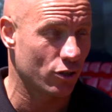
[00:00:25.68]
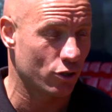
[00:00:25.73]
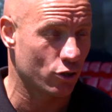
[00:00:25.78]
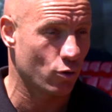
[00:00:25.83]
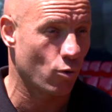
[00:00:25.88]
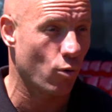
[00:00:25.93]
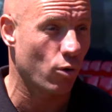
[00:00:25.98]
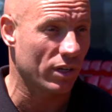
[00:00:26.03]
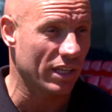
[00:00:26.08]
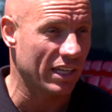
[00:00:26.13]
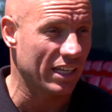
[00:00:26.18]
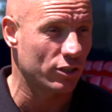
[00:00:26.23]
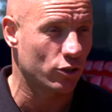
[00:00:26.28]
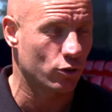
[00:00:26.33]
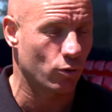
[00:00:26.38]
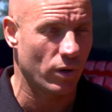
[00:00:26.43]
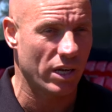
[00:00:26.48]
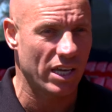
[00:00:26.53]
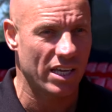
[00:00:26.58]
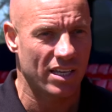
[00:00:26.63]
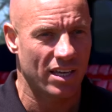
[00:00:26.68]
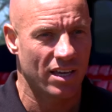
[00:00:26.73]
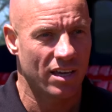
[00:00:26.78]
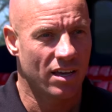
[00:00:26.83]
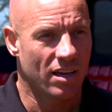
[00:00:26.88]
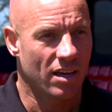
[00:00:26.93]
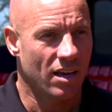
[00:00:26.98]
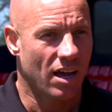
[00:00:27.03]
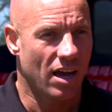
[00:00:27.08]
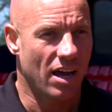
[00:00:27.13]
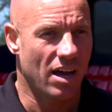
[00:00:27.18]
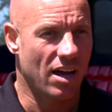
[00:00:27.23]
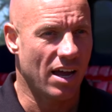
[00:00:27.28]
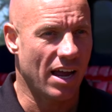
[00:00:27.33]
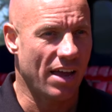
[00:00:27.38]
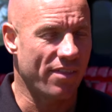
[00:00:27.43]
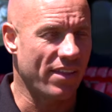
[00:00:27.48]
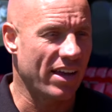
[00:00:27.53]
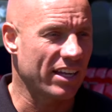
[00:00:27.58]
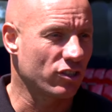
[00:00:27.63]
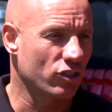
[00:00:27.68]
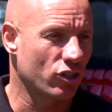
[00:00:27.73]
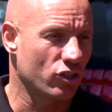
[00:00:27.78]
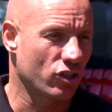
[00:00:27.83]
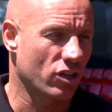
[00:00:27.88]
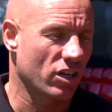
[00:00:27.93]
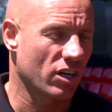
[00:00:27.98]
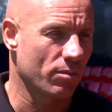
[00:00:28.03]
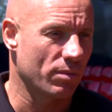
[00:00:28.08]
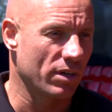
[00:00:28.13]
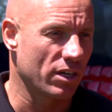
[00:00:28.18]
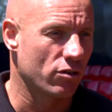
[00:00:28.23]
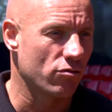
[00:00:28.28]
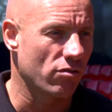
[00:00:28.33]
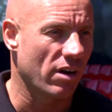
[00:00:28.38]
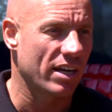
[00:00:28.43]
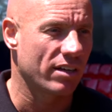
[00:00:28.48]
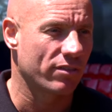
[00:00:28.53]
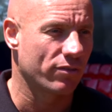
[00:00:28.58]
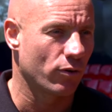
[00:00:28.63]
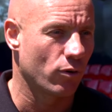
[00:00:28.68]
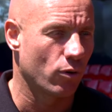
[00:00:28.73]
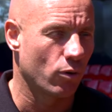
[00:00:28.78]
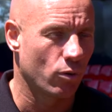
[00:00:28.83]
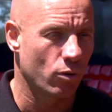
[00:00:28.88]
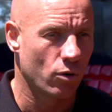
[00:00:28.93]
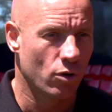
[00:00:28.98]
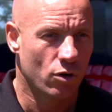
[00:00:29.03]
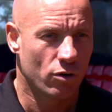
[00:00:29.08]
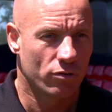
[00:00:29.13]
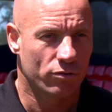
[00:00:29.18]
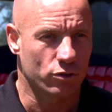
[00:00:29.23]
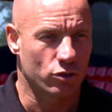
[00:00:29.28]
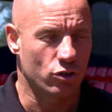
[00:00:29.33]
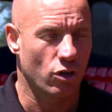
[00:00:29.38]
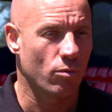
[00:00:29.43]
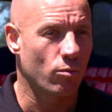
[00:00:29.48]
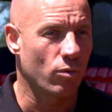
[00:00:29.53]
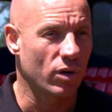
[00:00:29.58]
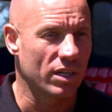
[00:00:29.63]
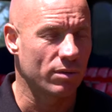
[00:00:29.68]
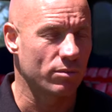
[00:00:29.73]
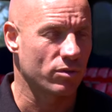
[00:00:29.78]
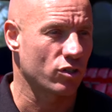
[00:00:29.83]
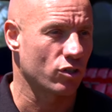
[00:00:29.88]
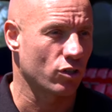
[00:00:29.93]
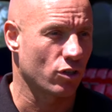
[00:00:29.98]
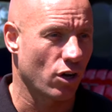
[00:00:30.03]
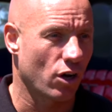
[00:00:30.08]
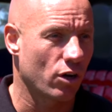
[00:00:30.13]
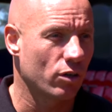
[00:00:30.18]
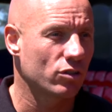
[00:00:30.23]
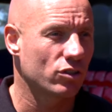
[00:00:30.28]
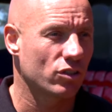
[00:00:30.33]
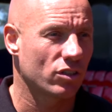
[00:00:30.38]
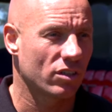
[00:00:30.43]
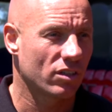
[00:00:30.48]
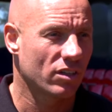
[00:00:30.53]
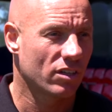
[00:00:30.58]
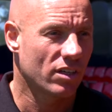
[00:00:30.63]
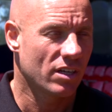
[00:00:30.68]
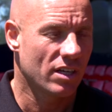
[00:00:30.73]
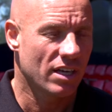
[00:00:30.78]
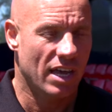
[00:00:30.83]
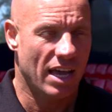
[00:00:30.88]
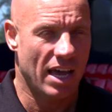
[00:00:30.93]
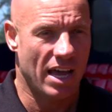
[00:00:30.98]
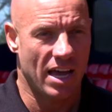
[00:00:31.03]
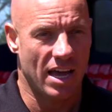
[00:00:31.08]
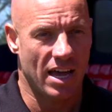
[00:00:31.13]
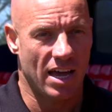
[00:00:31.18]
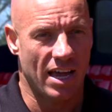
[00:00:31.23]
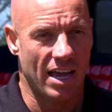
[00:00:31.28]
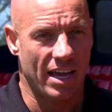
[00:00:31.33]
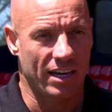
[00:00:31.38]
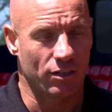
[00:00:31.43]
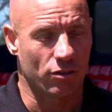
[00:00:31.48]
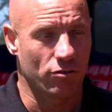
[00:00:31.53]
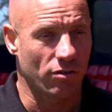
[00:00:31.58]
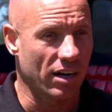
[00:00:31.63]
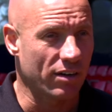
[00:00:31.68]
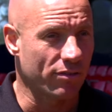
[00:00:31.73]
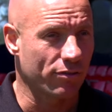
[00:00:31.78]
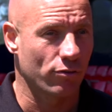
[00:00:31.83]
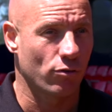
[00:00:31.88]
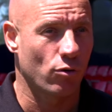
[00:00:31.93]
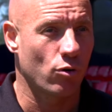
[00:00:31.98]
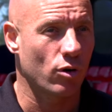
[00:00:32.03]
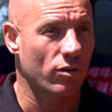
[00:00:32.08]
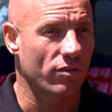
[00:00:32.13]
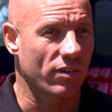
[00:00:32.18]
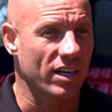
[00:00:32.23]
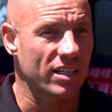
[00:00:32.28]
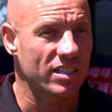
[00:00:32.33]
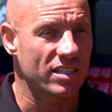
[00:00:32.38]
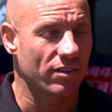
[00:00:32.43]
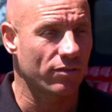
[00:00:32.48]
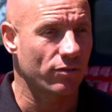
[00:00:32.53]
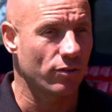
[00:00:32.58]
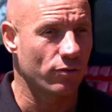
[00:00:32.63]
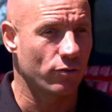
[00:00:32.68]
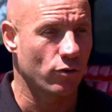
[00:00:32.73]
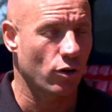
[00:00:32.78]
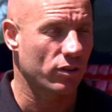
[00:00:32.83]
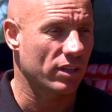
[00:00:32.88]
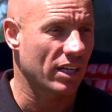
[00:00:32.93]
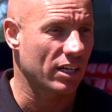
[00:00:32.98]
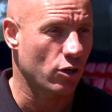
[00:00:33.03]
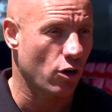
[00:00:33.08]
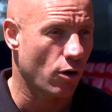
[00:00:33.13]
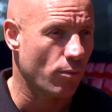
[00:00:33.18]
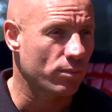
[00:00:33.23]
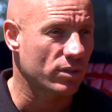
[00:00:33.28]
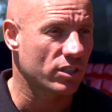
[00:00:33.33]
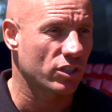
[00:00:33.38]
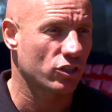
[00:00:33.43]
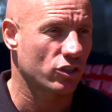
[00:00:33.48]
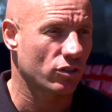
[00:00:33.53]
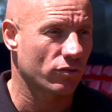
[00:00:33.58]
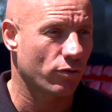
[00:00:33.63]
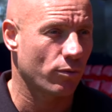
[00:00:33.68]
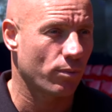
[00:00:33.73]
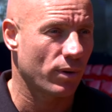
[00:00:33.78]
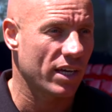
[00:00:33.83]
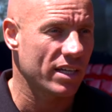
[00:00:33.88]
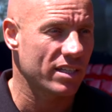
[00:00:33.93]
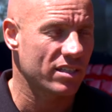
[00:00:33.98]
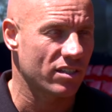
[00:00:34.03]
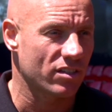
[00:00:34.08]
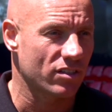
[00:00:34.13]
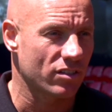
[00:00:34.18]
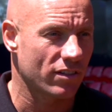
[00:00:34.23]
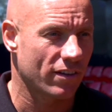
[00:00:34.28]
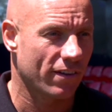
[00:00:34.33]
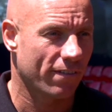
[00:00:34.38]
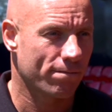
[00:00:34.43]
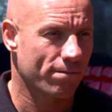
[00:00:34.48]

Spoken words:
the squad each week, and that's just going to be great for Tom Williams as a coach, and great for all of us if you've got that competition for places.